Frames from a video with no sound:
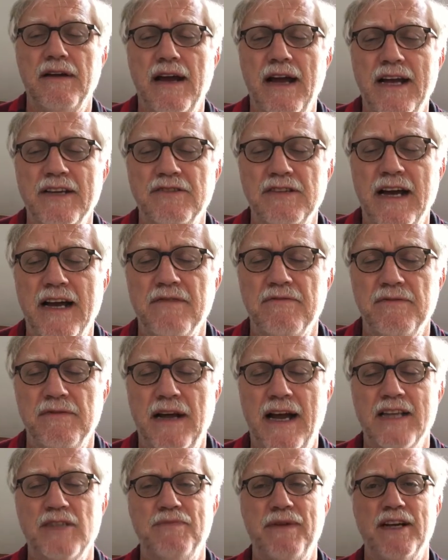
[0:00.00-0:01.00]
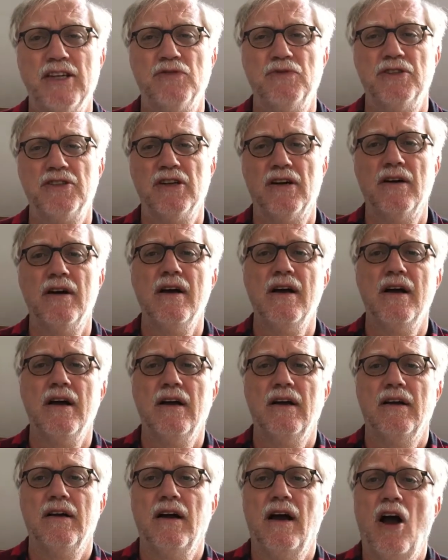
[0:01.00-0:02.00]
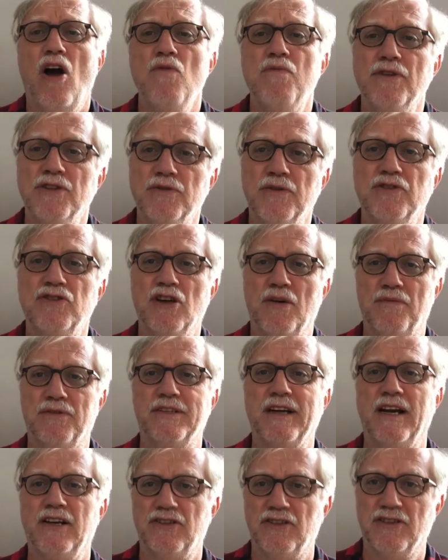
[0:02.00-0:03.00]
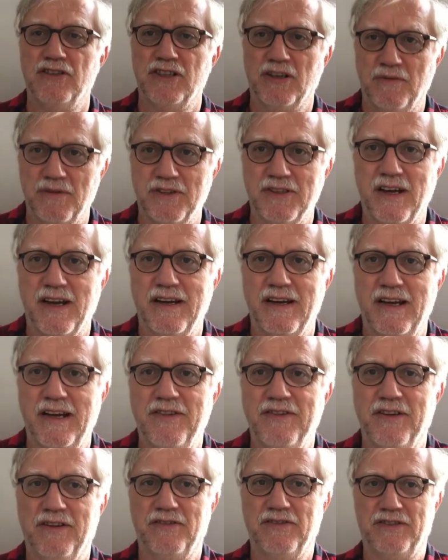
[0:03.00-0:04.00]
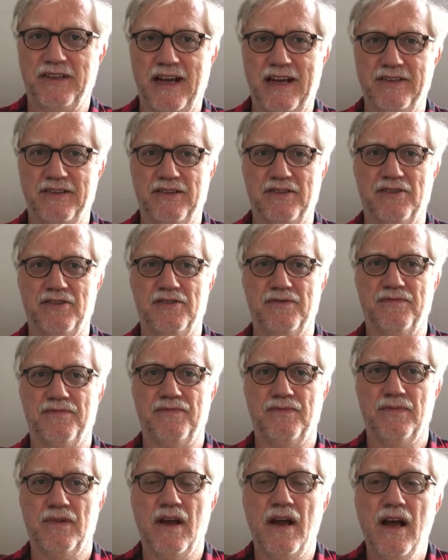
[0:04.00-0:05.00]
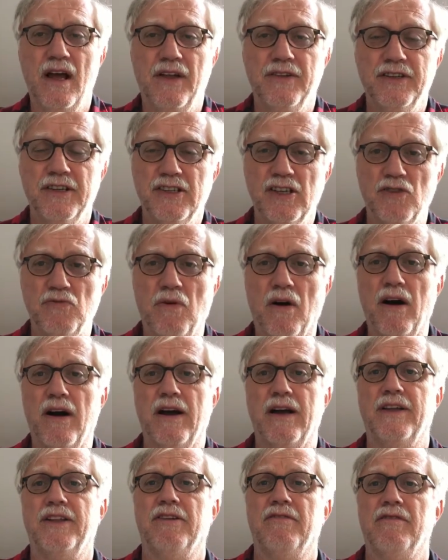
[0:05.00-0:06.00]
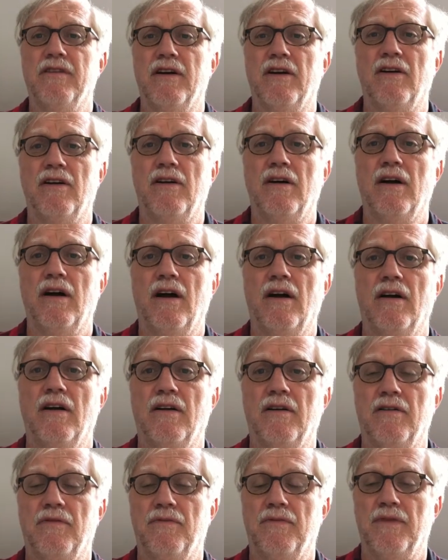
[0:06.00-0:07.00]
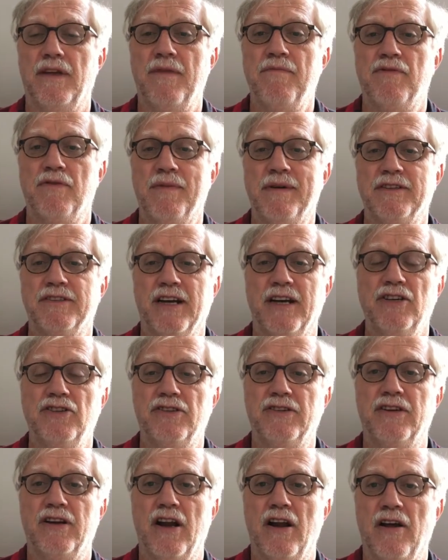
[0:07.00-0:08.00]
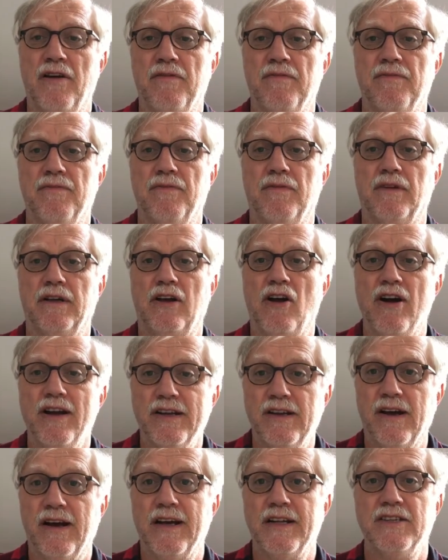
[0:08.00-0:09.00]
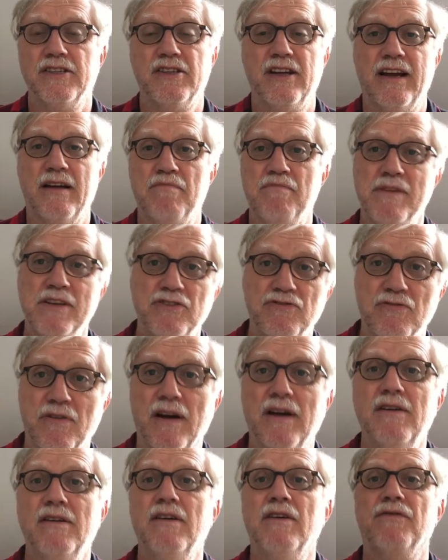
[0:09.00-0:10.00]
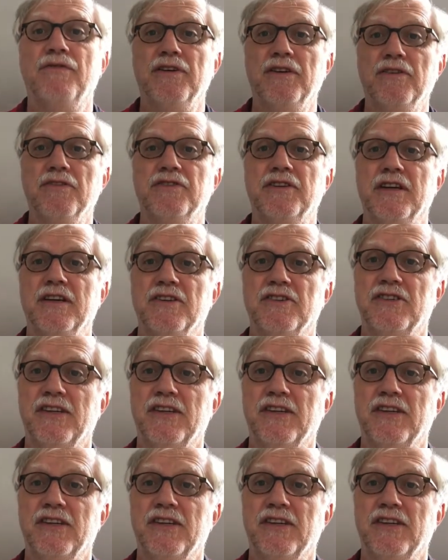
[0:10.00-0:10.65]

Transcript: aspects which are open to interpretation, shall we say, in those standards. This is why there are implementation guidelines like MISRA for using